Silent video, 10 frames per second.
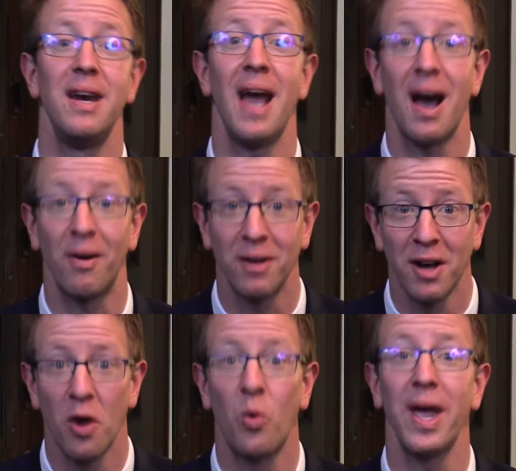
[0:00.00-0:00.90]
Now,
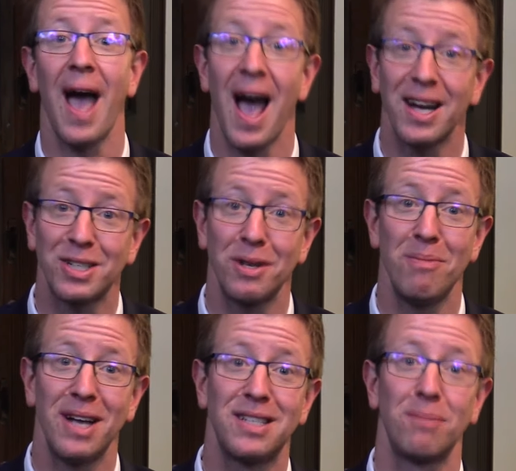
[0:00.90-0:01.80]
we actually
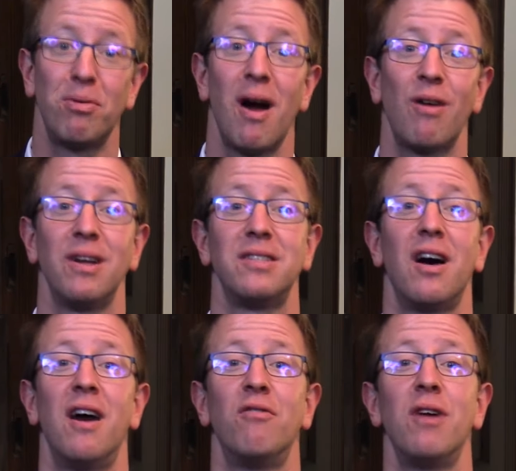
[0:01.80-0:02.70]
made some progress
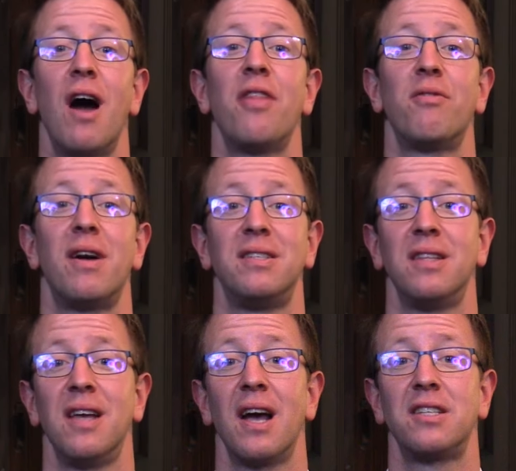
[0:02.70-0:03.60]
on
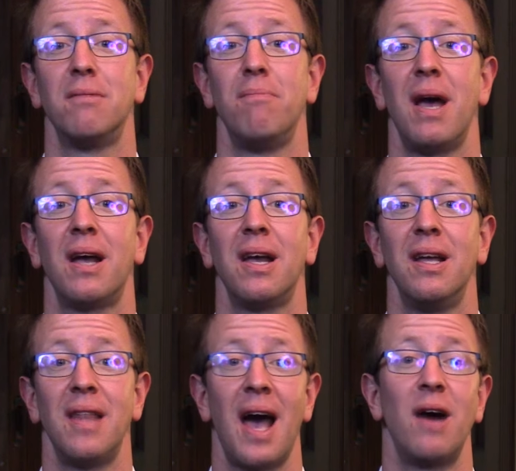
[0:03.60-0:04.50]
reauthorizing the Ex-Im Bank
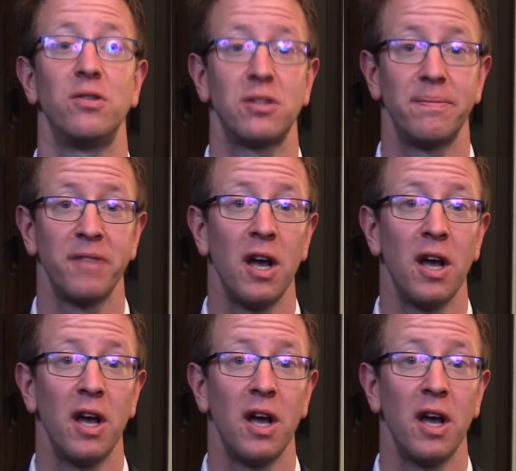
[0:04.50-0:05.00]
in the House.